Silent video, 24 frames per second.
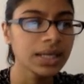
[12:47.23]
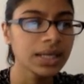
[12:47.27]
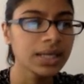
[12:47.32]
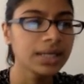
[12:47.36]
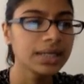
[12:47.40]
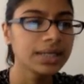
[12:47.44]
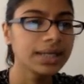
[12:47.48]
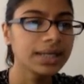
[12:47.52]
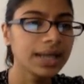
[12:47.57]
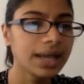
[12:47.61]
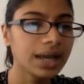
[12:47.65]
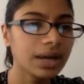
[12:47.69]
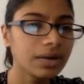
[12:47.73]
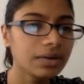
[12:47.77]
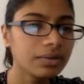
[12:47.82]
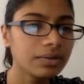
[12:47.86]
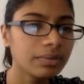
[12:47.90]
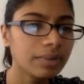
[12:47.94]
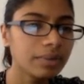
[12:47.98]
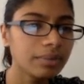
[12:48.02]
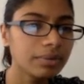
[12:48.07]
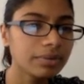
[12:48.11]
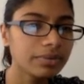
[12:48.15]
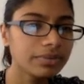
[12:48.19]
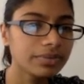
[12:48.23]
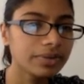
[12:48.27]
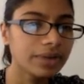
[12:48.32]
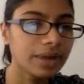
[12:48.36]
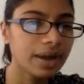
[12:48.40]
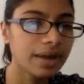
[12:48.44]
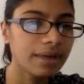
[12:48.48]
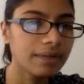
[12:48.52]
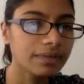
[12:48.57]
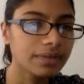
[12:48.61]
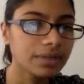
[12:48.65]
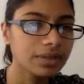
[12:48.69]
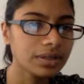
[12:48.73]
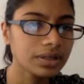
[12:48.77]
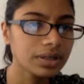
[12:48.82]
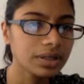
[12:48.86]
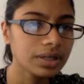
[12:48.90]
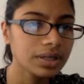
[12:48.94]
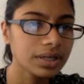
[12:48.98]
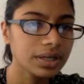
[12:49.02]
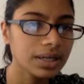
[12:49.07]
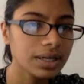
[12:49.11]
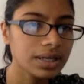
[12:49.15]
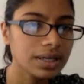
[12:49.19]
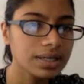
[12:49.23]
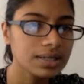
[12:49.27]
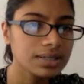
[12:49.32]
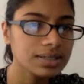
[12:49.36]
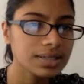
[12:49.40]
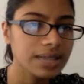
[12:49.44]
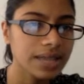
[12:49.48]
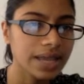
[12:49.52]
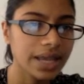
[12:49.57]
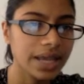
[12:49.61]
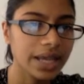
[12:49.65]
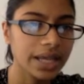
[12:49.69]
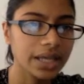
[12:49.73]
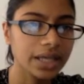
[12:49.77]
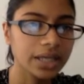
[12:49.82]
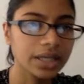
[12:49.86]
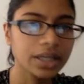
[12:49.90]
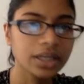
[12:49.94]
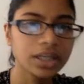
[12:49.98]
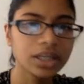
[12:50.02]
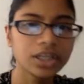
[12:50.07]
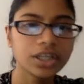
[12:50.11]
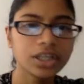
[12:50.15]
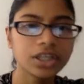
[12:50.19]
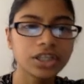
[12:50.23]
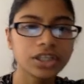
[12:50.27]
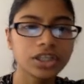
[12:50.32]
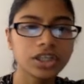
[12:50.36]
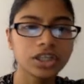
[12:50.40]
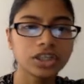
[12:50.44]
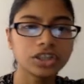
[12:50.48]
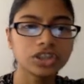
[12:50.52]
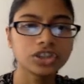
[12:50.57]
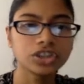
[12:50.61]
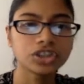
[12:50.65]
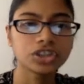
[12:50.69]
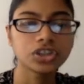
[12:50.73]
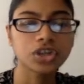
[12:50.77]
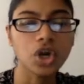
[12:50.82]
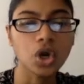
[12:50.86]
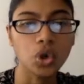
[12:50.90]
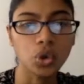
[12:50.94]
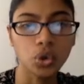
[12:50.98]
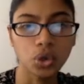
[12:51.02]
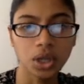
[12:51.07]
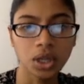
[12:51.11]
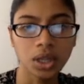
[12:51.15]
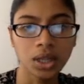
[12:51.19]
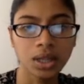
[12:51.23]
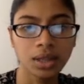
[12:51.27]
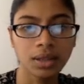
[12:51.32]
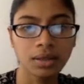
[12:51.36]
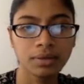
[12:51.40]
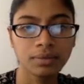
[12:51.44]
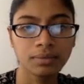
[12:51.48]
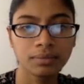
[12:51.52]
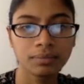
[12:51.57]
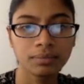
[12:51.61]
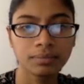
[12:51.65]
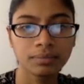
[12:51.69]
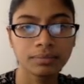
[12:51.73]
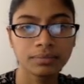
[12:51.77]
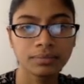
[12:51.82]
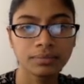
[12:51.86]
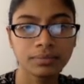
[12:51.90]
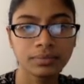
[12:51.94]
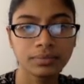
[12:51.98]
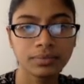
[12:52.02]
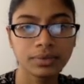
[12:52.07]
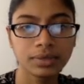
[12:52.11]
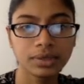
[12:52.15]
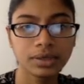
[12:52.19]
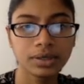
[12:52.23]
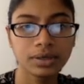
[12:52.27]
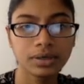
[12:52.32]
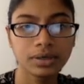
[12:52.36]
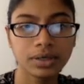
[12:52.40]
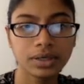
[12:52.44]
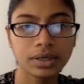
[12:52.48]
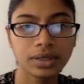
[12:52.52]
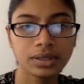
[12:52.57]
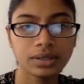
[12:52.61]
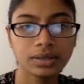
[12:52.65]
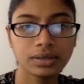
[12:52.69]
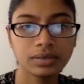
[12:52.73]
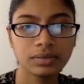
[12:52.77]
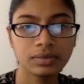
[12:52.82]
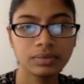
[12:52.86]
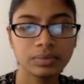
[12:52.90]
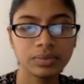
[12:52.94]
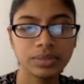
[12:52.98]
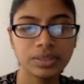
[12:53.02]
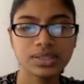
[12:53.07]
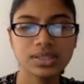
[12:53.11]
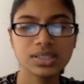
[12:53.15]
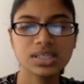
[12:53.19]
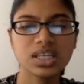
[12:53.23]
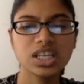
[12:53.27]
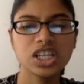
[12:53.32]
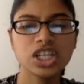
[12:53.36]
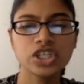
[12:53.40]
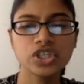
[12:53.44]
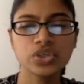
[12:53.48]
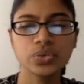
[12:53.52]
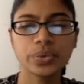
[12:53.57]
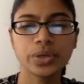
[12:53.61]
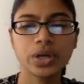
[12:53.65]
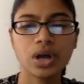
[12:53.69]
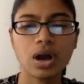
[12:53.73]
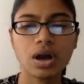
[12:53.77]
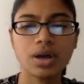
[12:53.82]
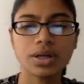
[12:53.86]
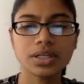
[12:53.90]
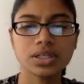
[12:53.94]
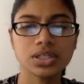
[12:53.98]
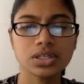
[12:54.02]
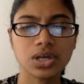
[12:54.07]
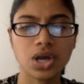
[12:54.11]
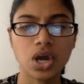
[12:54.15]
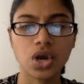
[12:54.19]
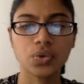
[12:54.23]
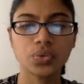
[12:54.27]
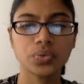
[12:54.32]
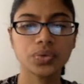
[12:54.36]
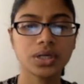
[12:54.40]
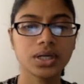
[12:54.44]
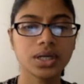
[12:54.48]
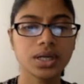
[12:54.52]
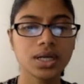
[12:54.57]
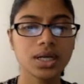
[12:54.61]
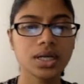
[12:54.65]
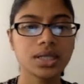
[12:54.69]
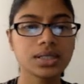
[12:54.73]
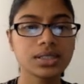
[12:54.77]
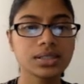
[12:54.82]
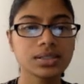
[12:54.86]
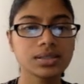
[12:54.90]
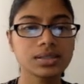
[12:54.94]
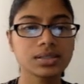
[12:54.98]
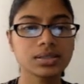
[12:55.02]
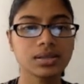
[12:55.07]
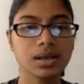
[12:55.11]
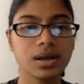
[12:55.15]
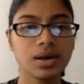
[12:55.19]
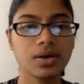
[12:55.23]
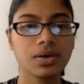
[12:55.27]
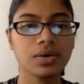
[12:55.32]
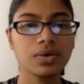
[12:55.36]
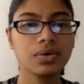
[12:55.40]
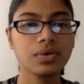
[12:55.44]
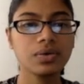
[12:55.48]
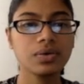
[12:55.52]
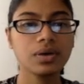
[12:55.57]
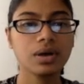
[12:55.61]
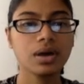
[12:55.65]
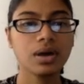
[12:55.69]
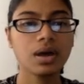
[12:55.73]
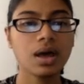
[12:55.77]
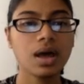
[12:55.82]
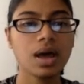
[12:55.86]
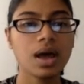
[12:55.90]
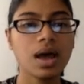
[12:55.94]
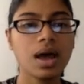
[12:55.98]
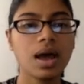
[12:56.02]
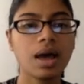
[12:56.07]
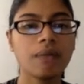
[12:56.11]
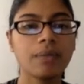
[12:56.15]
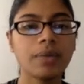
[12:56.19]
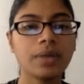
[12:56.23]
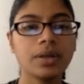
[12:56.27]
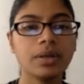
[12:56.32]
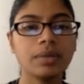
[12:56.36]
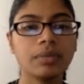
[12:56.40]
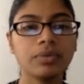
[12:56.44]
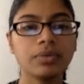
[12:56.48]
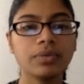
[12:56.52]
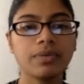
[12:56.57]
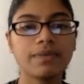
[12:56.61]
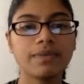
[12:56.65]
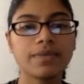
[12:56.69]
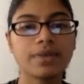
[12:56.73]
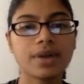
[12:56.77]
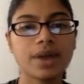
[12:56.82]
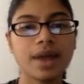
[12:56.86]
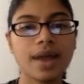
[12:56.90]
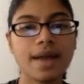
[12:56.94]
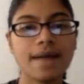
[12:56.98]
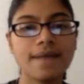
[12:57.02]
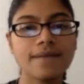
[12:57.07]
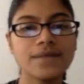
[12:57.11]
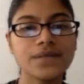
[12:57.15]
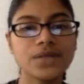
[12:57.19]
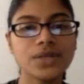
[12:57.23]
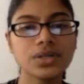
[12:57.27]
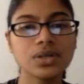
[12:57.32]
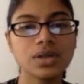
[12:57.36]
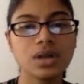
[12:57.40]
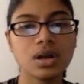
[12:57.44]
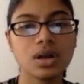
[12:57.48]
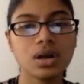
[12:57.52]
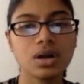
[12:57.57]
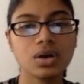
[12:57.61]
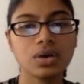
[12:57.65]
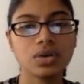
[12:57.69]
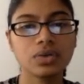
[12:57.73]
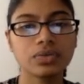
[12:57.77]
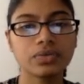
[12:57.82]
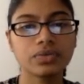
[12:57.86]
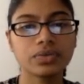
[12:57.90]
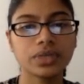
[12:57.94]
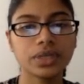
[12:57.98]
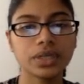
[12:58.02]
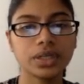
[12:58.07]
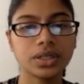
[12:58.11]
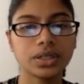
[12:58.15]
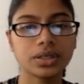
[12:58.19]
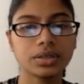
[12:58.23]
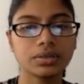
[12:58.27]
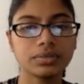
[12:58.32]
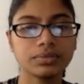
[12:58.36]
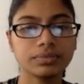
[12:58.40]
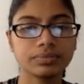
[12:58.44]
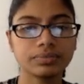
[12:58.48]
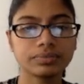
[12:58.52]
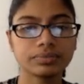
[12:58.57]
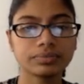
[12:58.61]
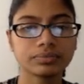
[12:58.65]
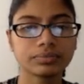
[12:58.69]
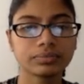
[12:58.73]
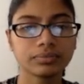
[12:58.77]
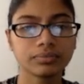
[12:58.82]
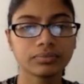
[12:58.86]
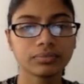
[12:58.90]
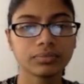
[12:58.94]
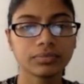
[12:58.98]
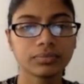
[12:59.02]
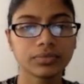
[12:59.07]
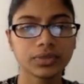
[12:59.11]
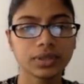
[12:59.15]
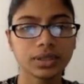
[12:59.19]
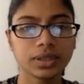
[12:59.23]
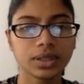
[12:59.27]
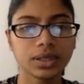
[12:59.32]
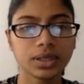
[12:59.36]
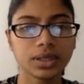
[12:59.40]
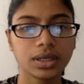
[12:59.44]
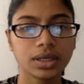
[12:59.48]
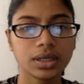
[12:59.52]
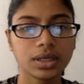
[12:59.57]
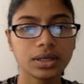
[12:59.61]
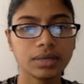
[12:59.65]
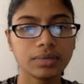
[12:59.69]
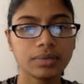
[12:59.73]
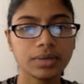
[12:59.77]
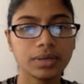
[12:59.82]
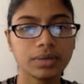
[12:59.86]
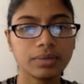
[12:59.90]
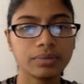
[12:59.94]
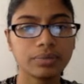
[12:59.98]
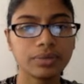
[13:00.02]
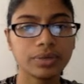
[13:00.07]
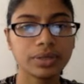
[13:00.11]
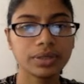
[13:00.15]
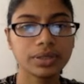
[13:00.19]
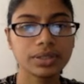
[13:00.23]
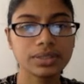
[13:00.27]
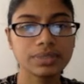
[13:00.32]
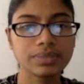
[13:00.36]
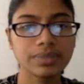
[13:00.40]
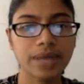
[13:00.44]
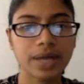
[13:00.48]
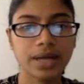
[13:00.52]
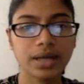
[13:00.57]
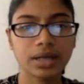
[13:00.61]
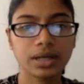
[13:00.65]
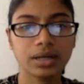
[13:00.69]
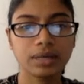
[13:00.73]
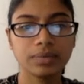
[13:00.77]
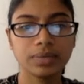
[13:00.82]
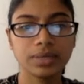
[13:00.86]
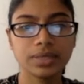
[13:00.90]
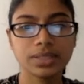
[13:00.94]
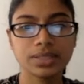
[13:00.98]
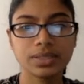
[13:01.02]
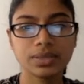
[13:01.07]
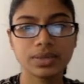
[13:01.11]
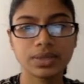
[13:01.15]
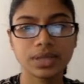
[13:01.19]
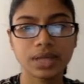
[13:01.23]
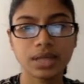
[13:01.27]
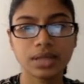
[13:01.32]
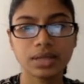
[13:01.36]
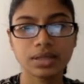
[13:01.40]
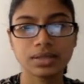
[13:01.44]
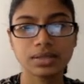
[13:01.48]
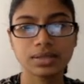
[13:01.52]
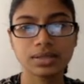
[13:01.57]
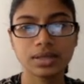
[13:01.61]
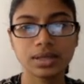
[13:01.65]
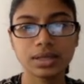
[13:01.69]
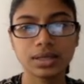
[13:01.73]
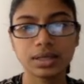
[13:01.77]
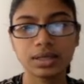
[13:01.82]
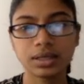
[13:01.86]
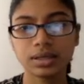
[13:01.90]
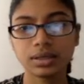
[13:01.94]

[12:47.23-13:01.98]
Now, remember, forever is a control, right? Because it's going to do it on its own. So I'm going to move forever over here. And I'm going to bring this back up. Let's see what that looks like.